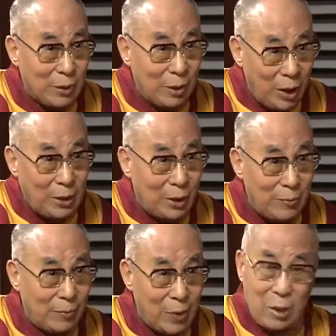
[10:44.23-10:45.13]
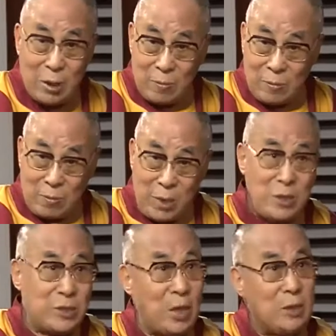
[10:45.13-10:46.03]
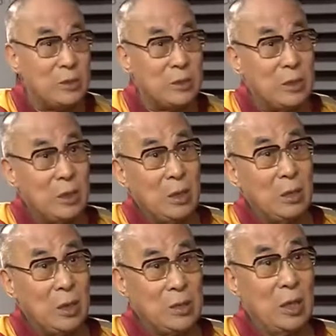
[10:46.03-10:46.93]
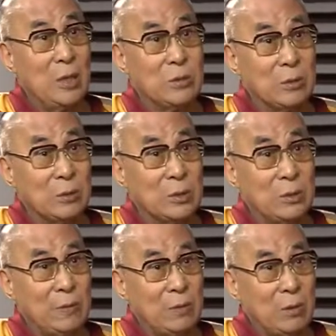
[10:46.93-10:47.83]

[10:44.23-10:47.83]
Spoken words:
Like him, many Chinese intellectuals